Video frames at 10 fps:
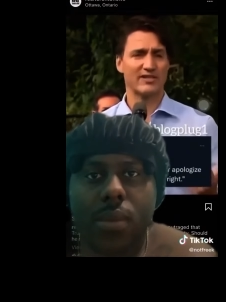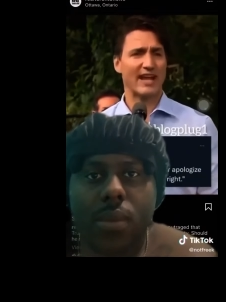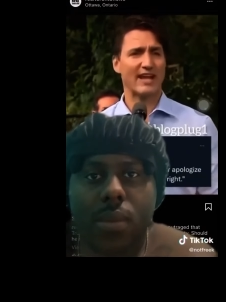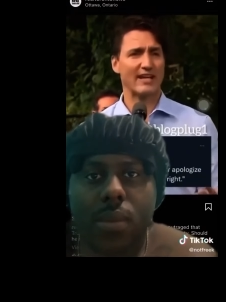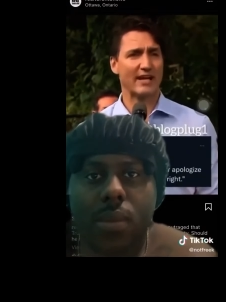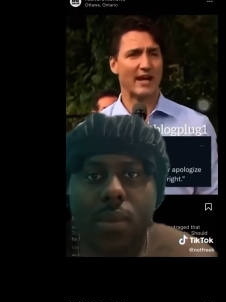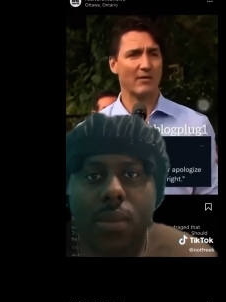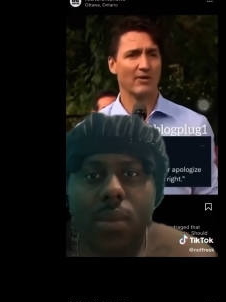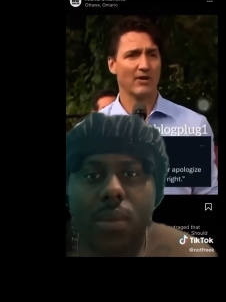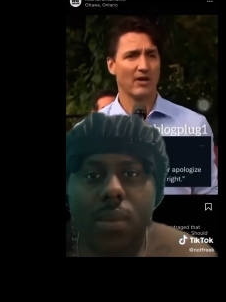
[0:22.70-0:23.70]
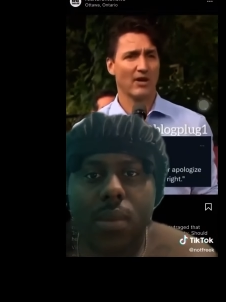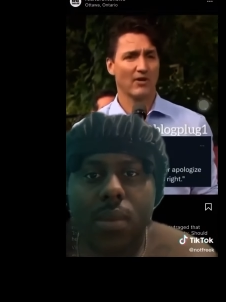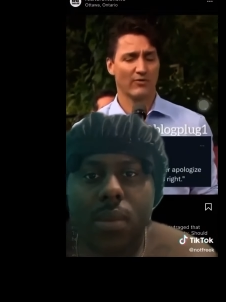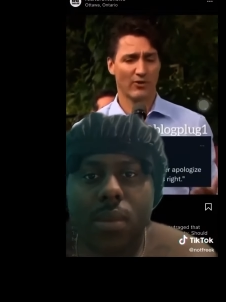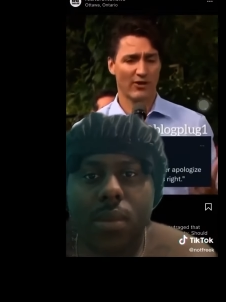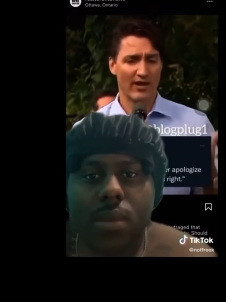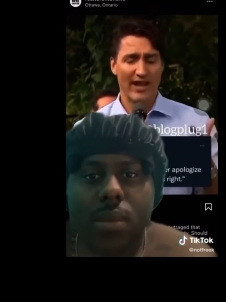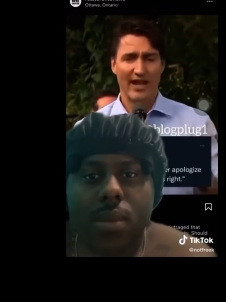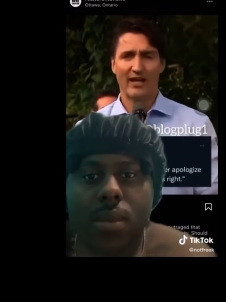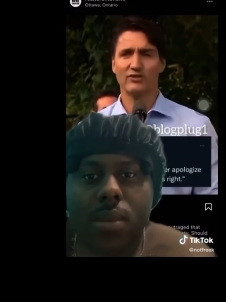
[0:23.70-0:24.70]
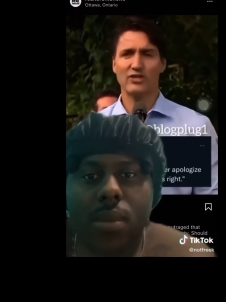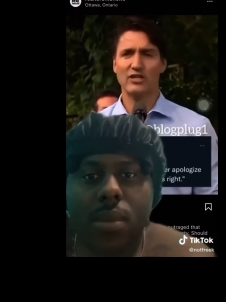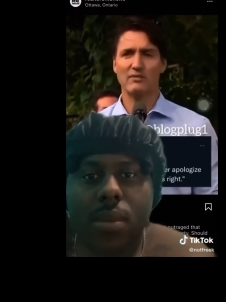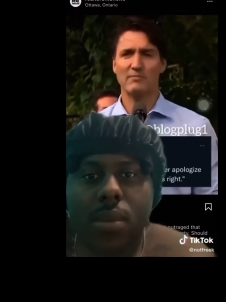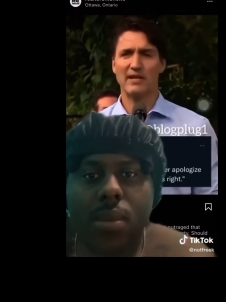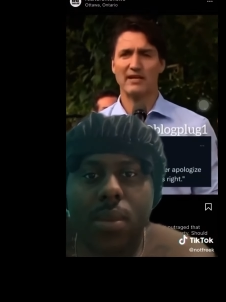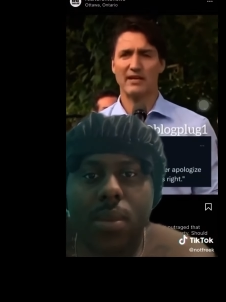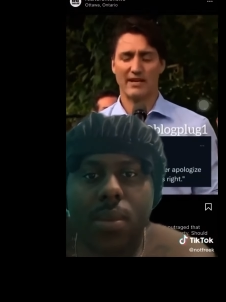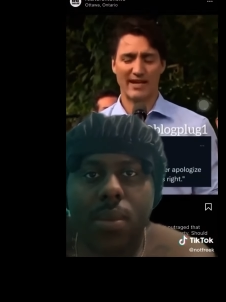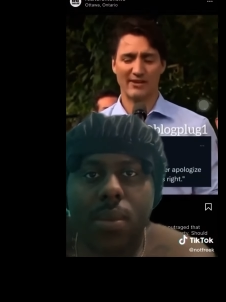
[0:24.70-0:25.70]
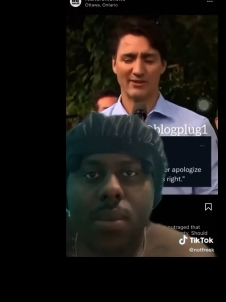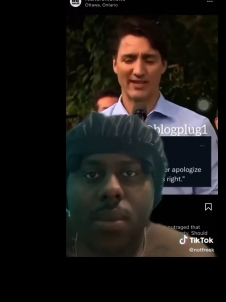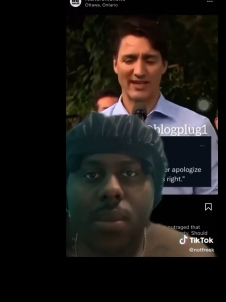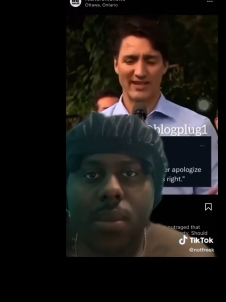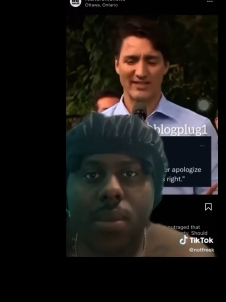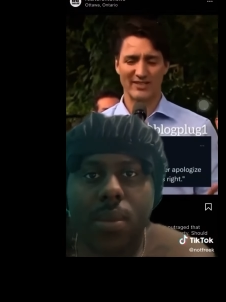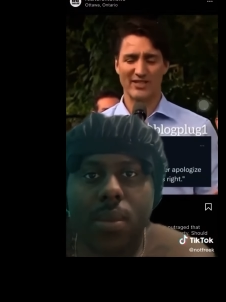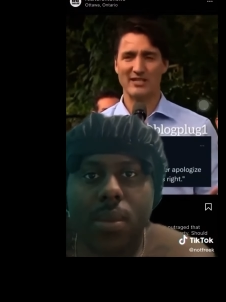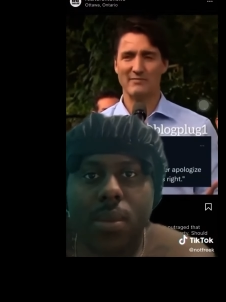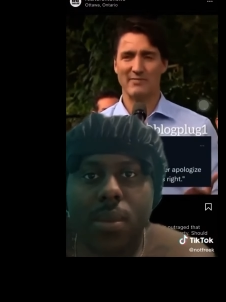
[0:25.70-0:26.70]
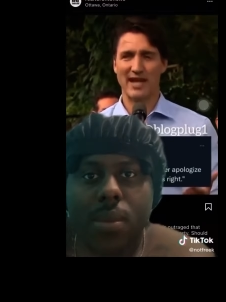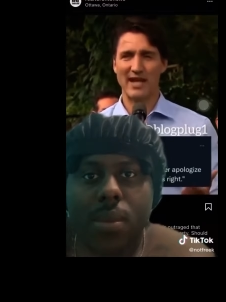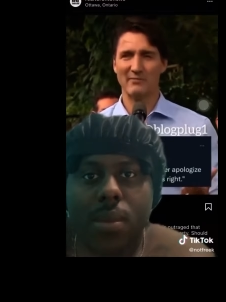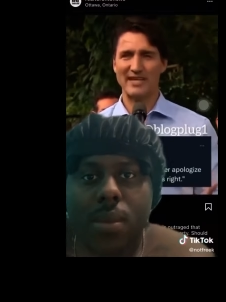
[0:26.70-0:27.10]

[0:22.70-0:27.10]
Speaker 1: for standing up for an LGDP, uh, LGT,